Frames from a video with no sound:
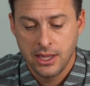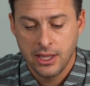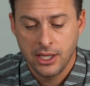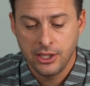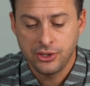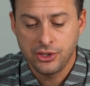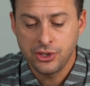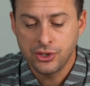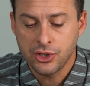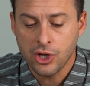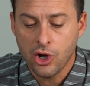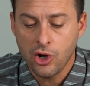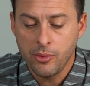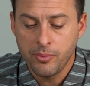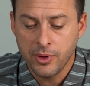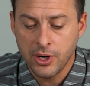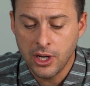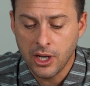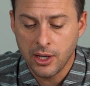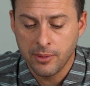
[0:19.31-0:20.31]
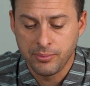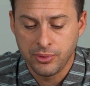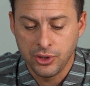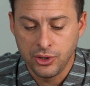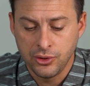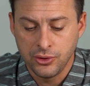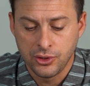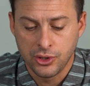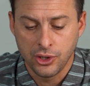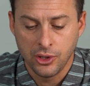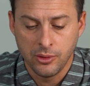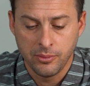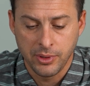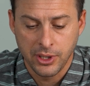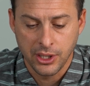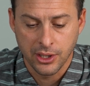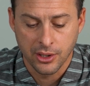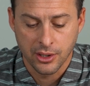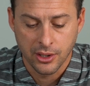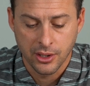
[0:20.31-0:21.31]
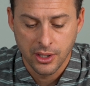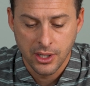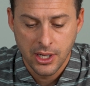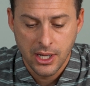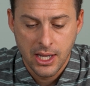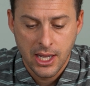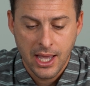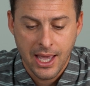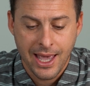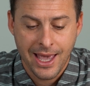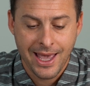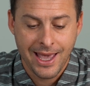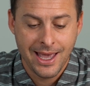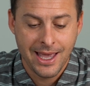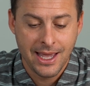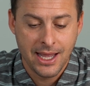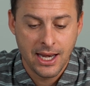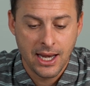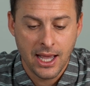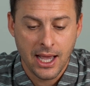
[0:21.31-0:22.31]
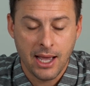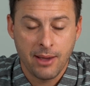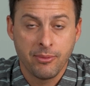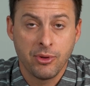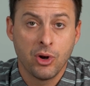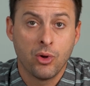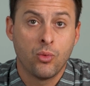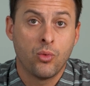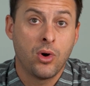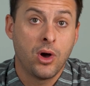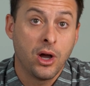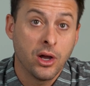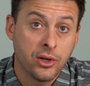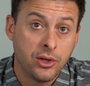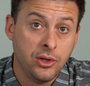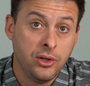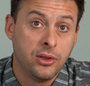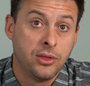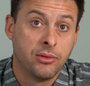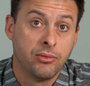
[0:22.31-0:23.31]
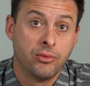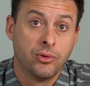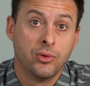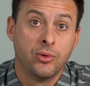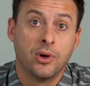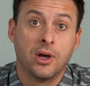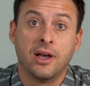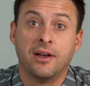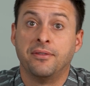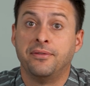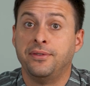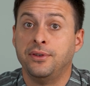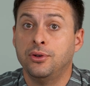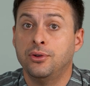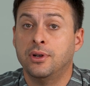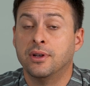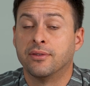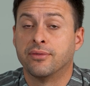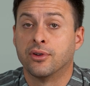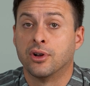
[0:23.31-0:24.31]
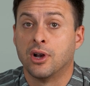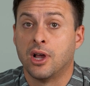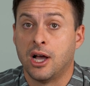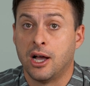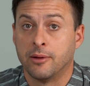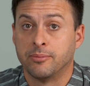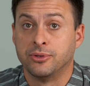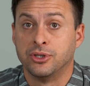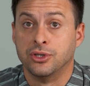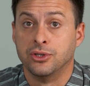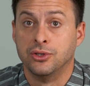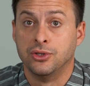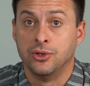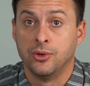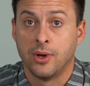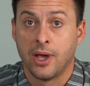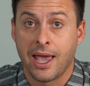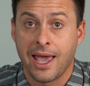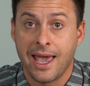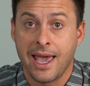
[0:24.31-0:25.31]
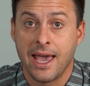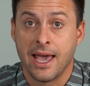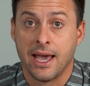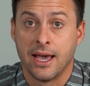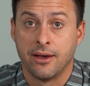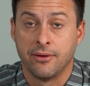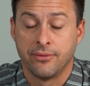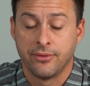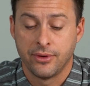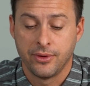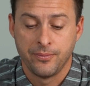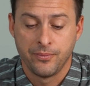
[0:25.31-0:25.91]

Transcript: Let's just open up YouTube here and I'm going to walk you through a few different options you have.